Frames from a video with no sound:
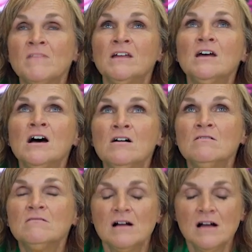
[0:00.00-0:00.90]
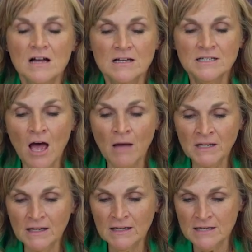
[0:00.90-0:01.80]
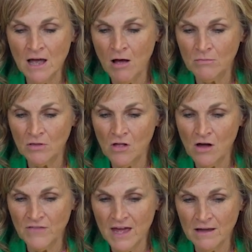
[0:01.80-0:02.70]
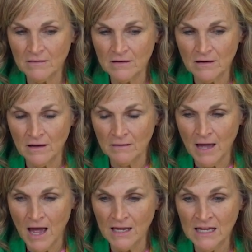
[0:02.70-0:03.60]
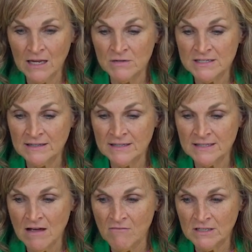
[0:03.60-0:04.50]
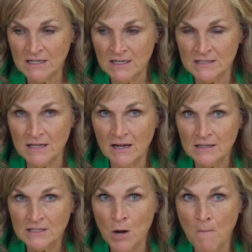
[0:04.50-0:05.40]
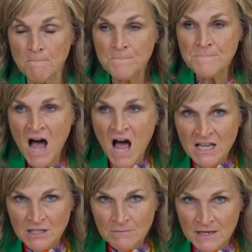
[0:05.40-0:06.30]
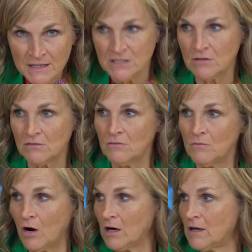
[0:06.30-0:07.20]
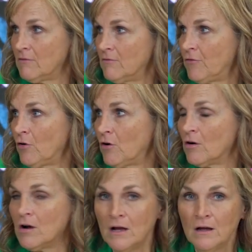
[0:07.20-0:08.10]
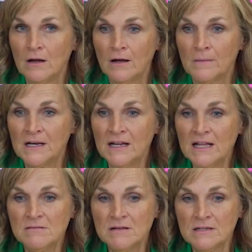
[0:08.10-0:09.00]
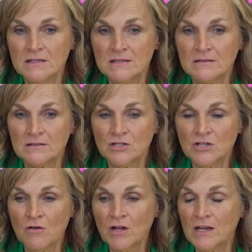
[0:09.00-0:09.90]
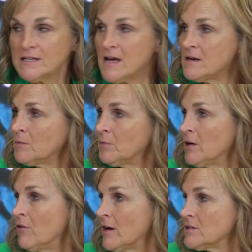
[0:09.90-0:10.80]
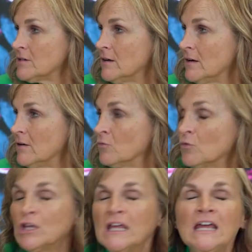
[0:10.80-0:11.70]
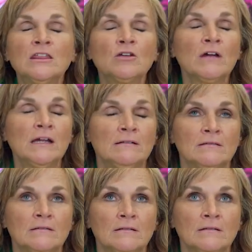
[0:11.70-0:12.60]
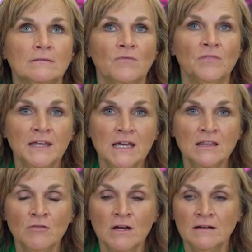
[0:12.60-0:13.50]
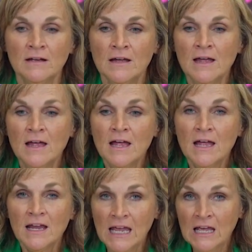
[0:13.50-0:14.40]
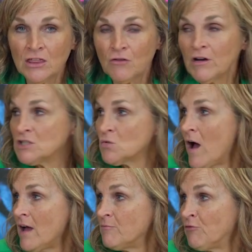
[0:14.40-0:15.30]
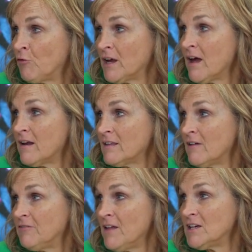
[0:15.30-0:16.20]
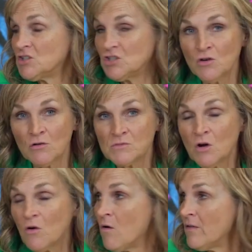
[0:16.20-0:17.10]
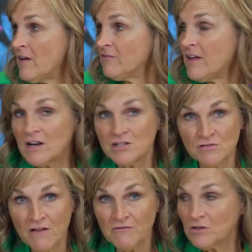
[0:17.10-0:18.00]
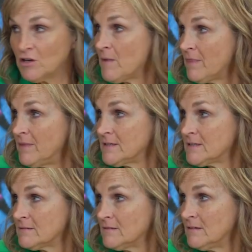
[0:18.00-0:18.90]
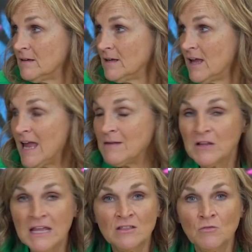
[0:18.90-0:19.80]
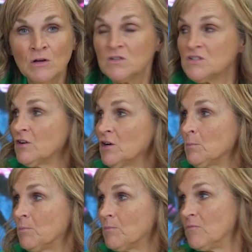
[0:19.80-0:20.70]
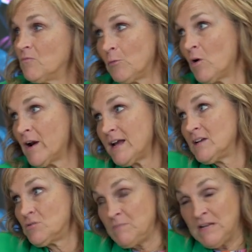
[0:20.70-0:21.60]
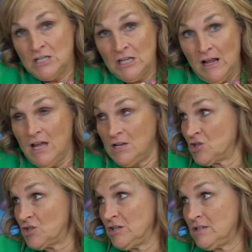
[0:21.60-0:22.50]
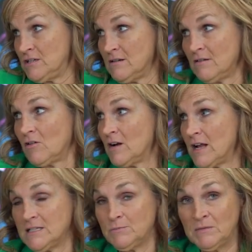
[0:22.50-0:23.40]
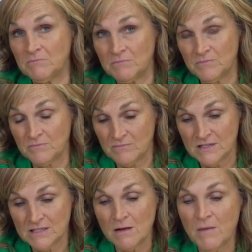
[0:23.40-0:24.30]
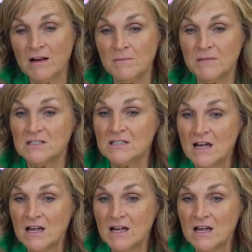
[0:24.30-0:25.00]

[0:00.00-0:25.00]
No, Tommy and Tom love that guy. He was in the 70s, did monumental work for, I mean, he was so good. He died in the plane crash. Rick Green? Or Keith Green. Keith Green. Keith Green. Keith Green. Keith Green's wife, before he got on that flight, she told him, don't go on that flight. I do not feel good about this. And Keith Green was a very, from what I have been understood or has been said about him, he's